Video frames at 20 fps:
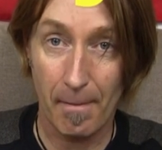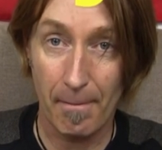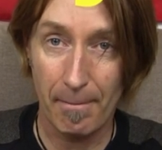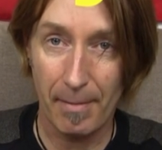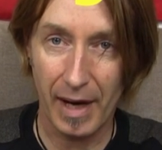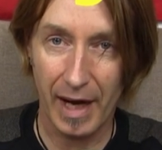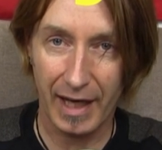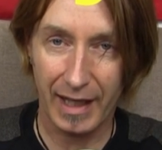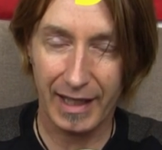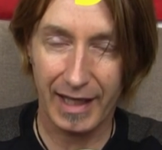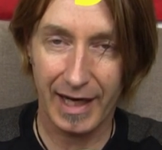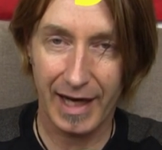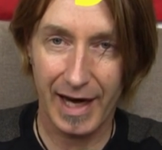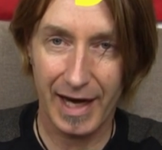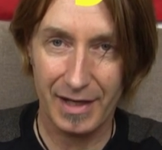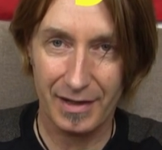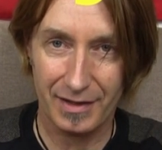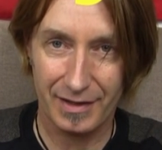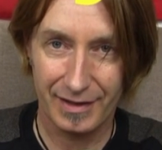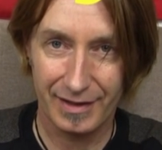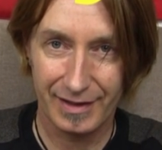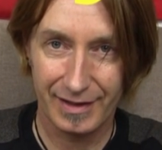bajar.